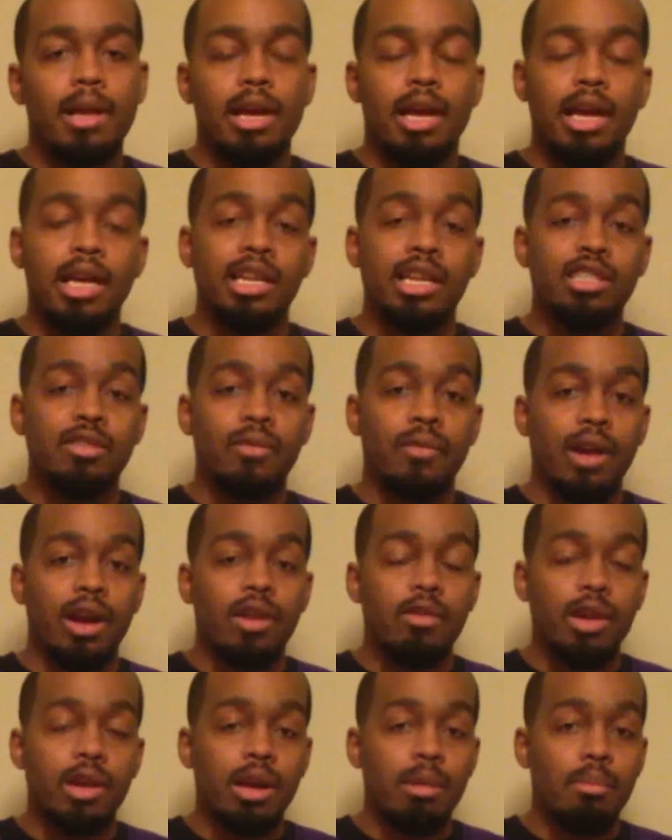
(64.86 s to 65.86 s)
And it's
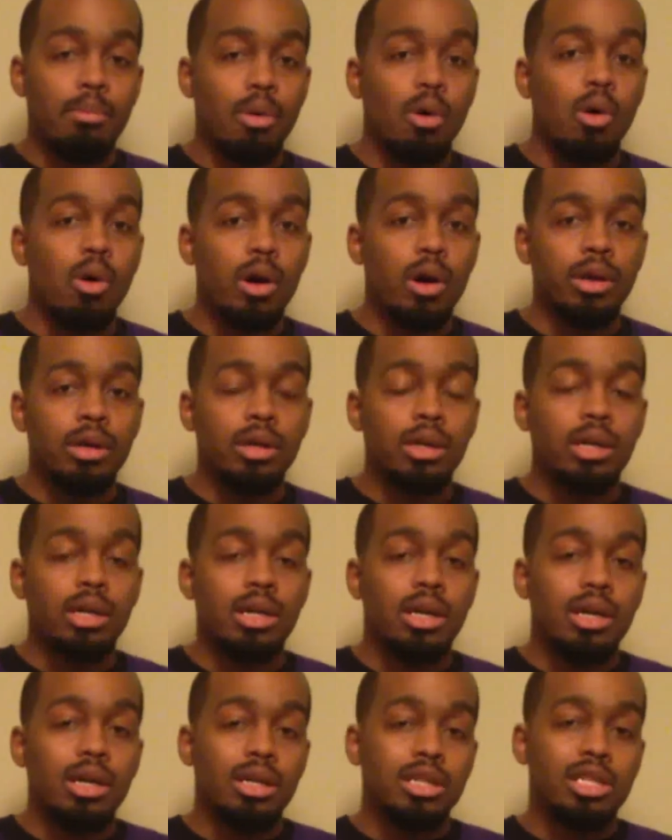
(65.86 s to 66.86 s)
very important
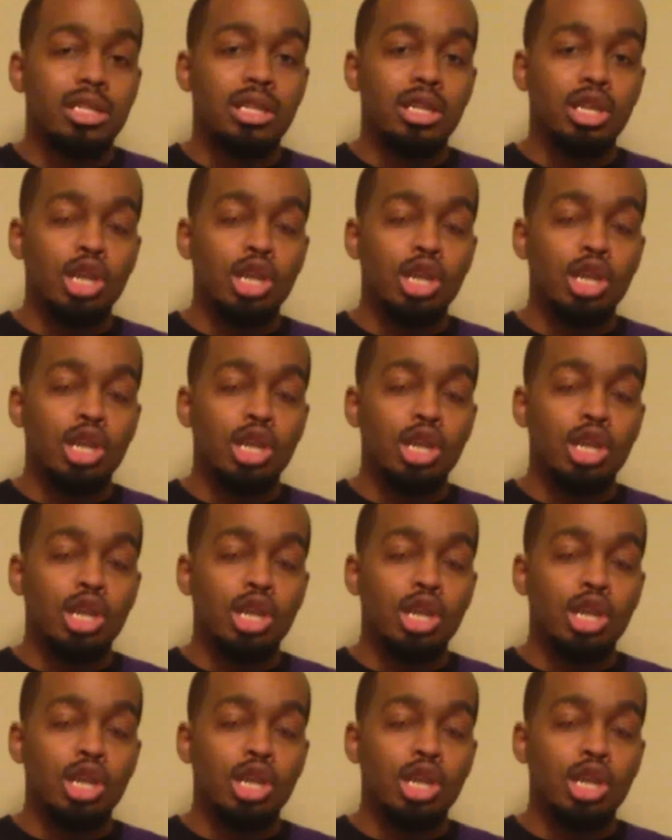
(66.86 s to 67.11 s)
to